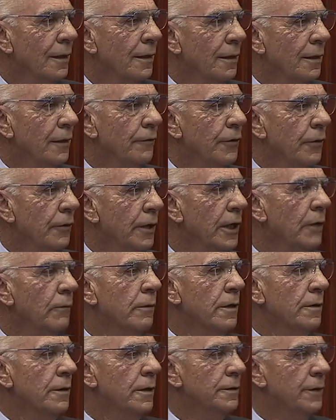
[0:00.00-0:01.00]
if you're
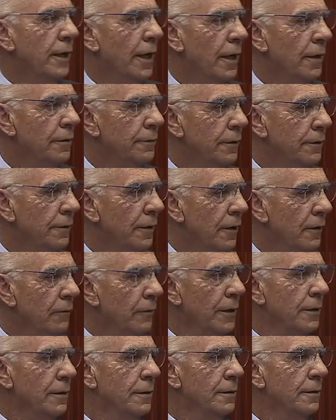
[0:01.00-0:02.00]
anywhere in the town, you know
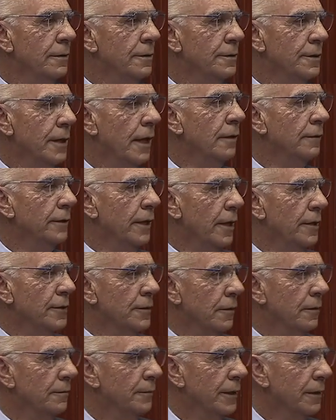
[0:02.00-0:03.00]
when sale day's
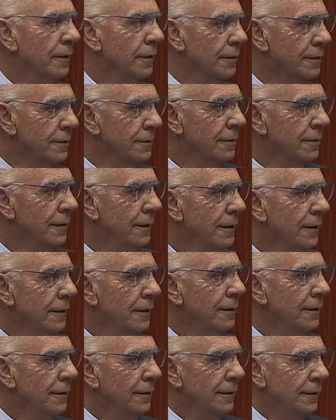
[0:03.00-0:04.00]
on because
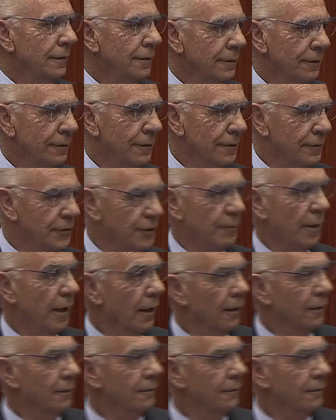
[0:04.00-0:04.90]
you can smell it.